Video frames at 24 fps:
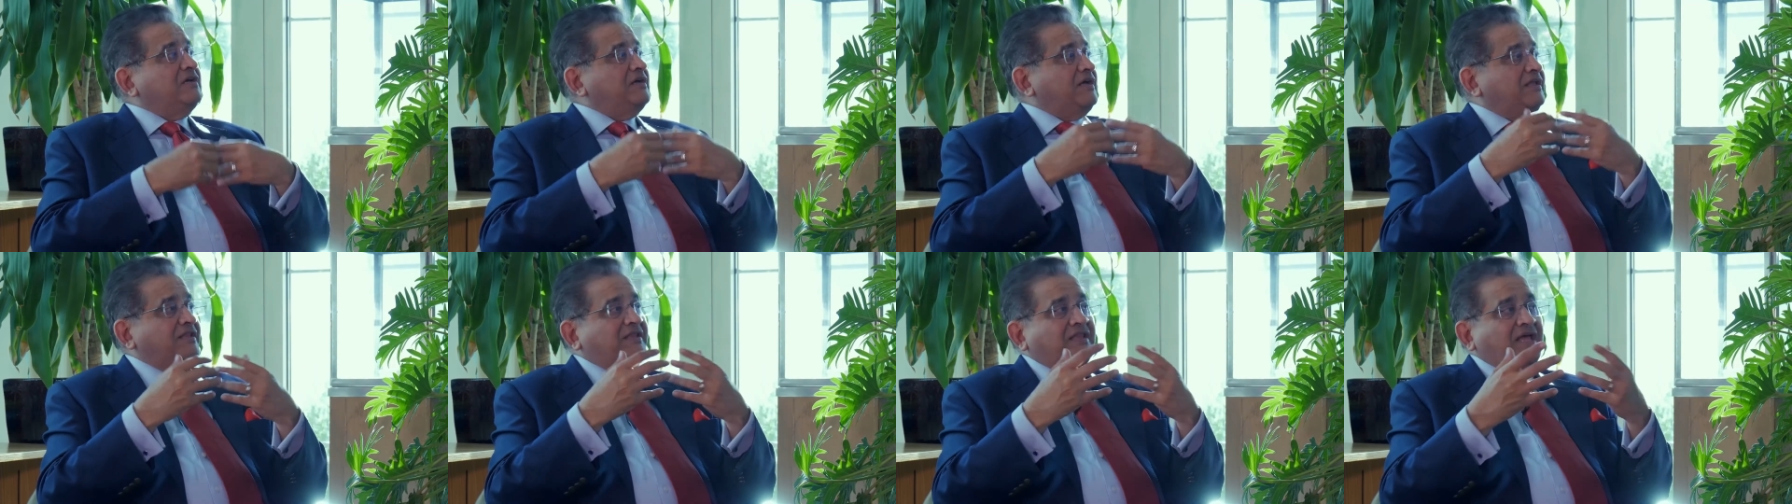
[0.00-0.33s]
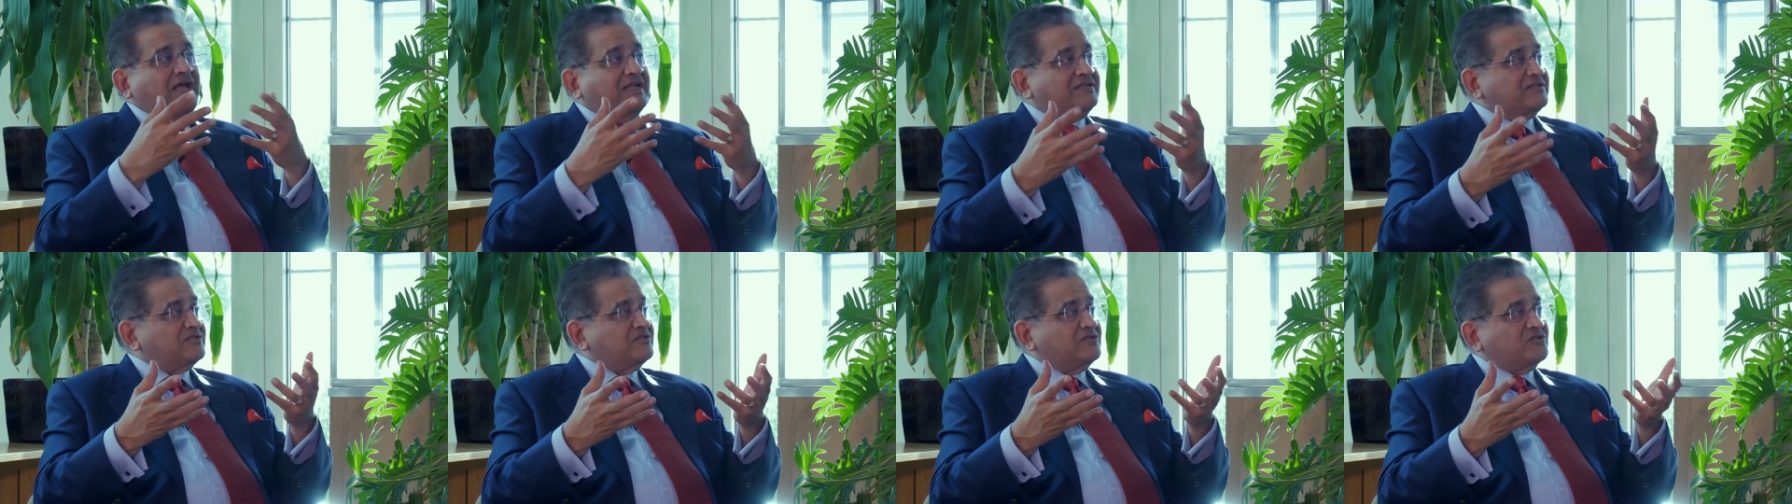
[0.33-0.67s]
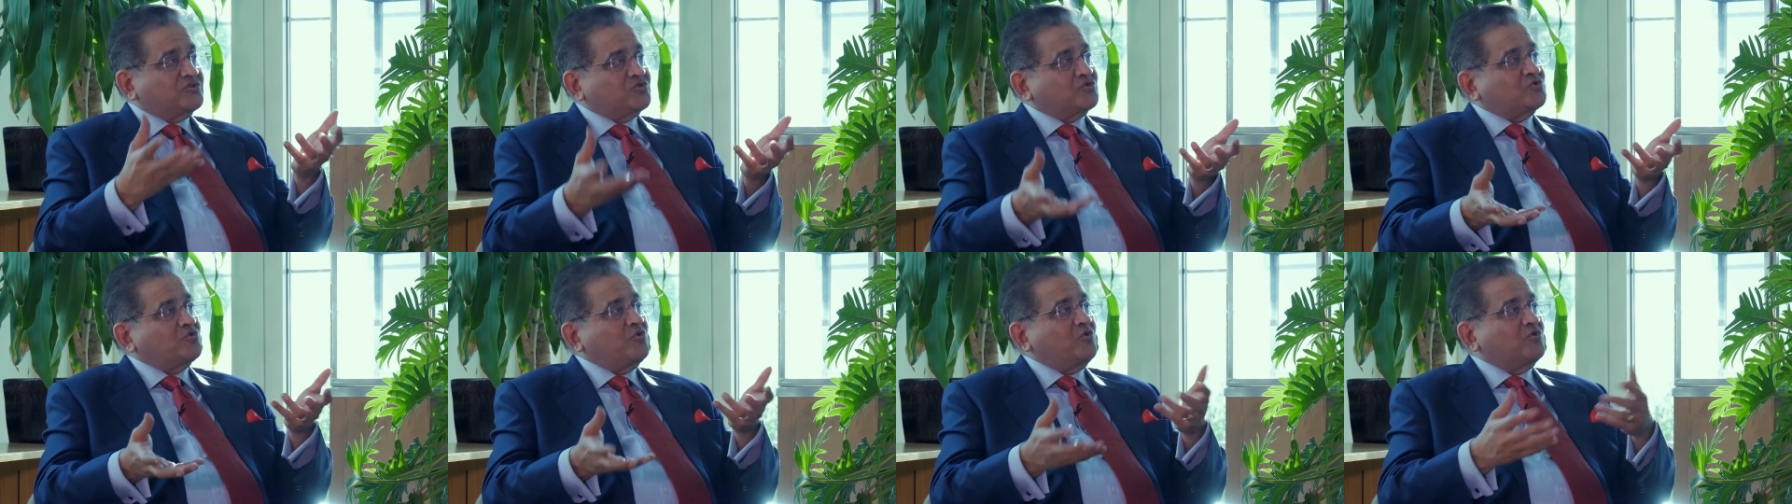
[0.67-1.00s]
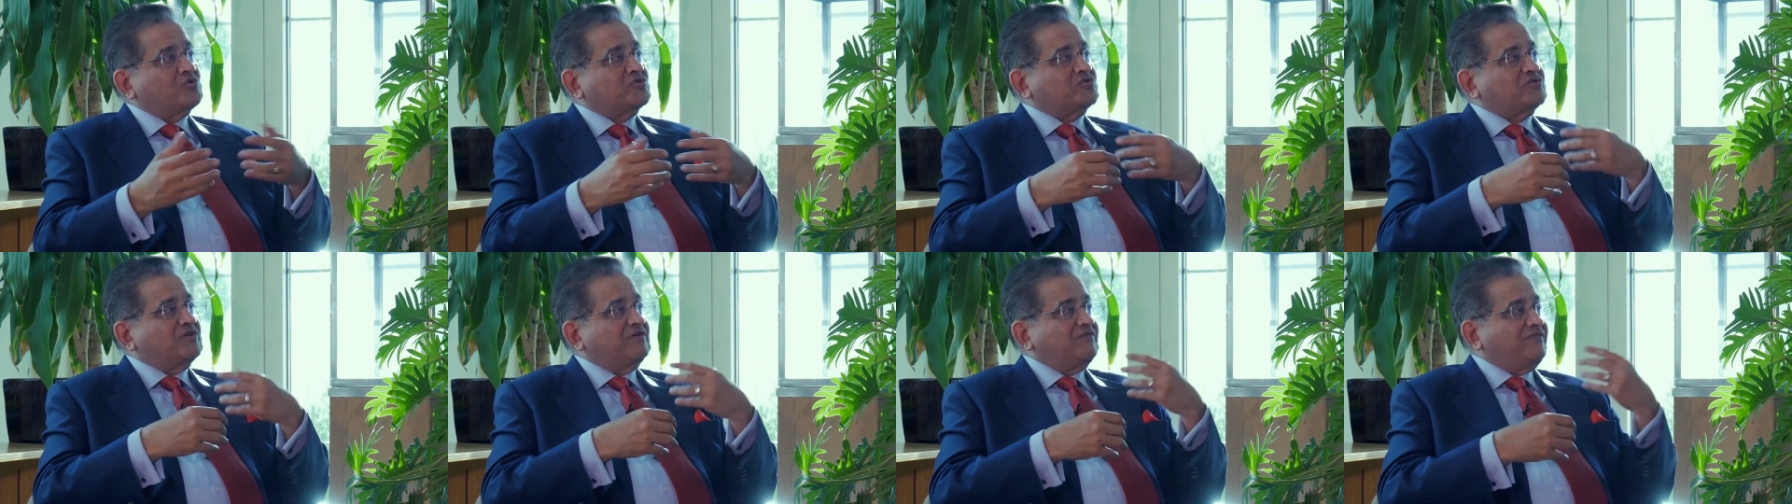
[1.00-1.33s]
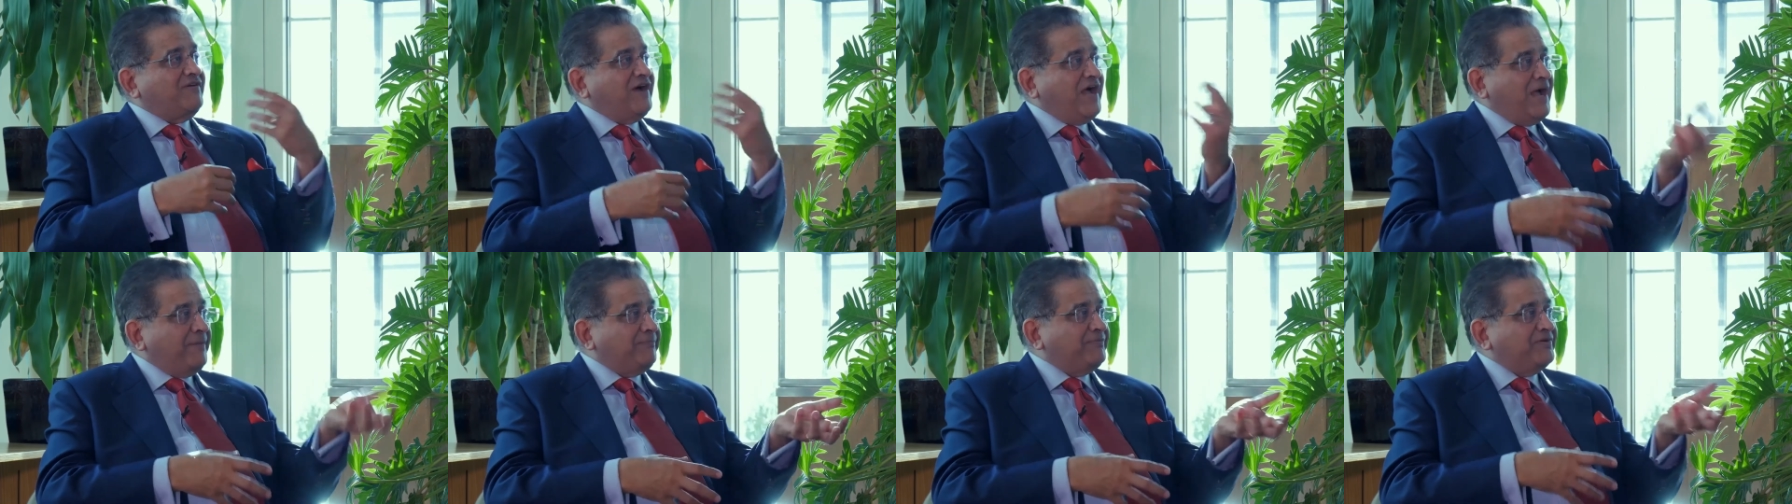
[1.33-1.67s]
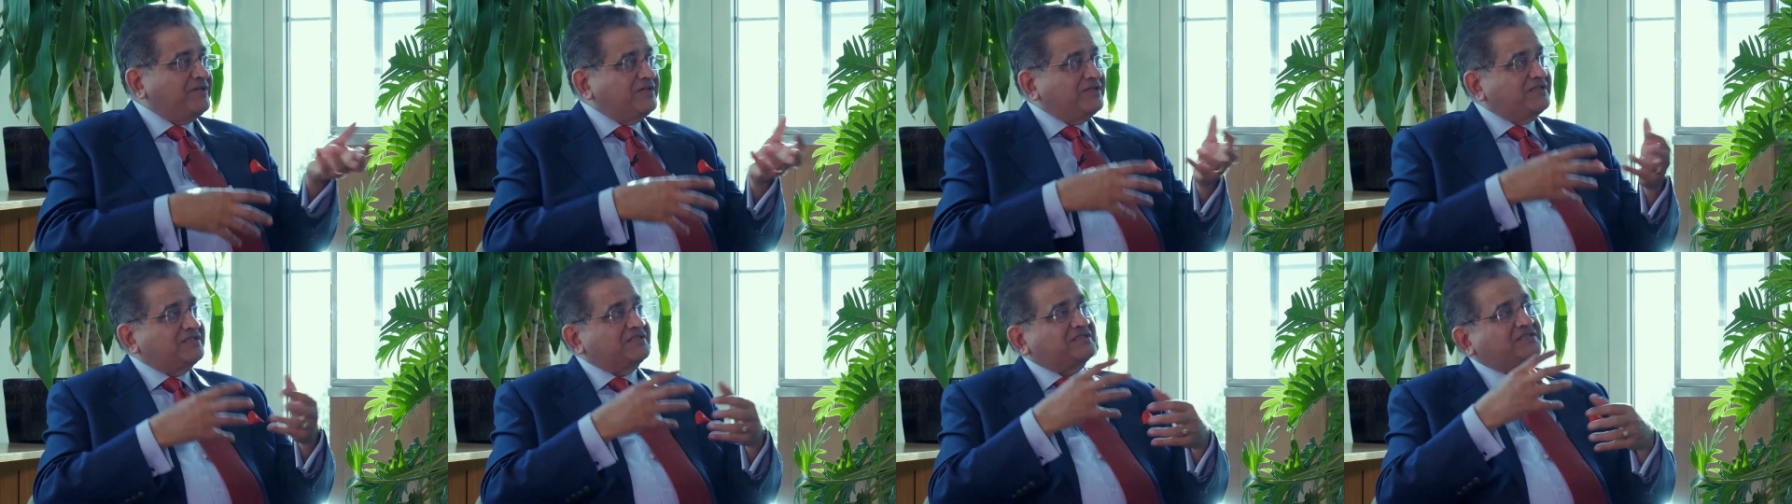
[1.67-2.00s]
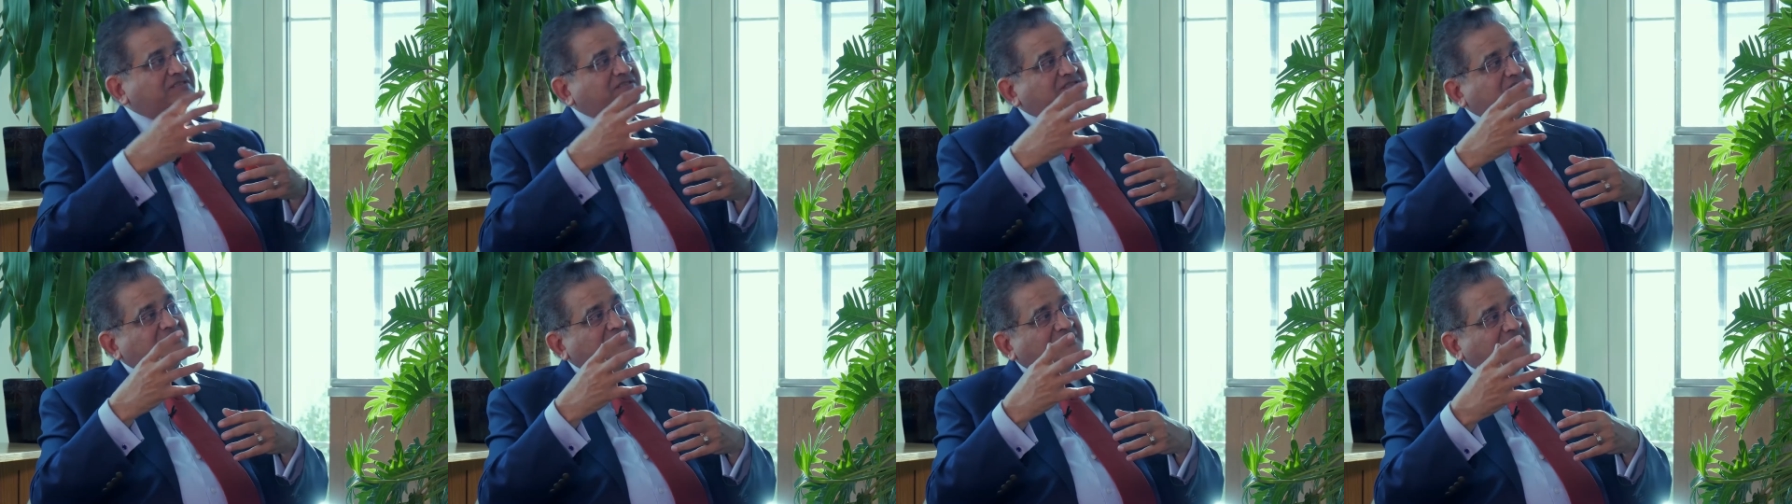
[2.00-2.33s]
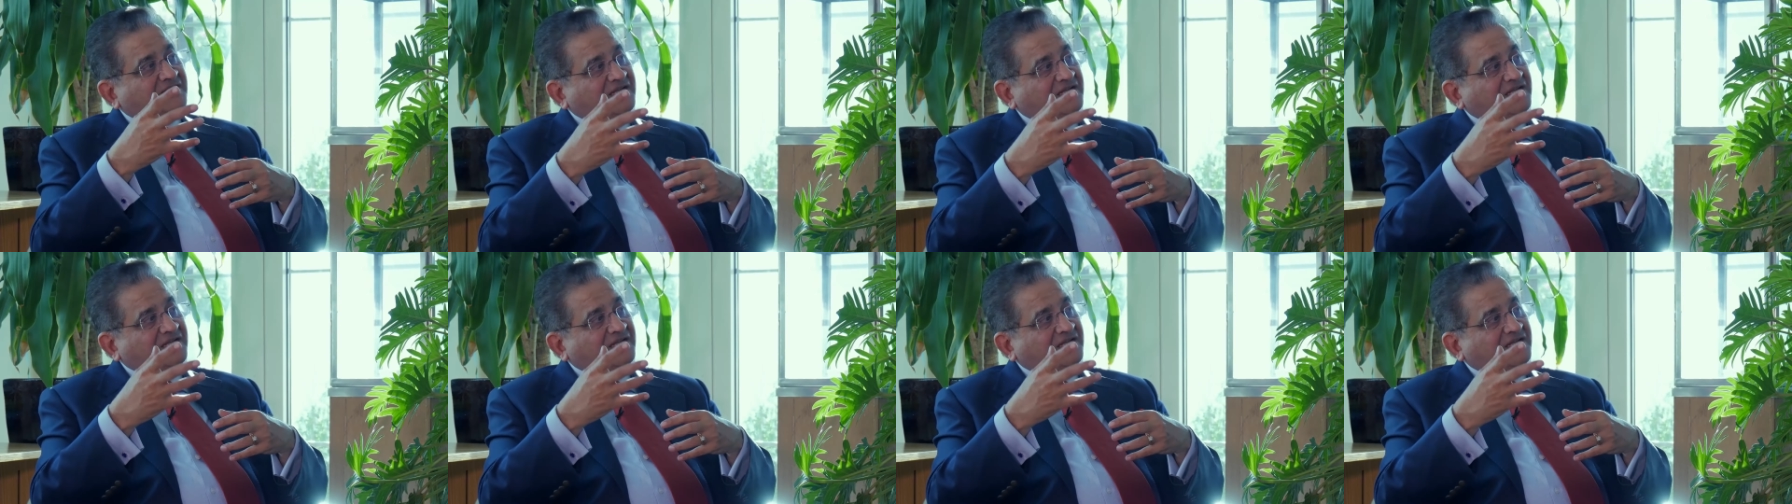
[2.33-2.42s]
and that's the source of happiness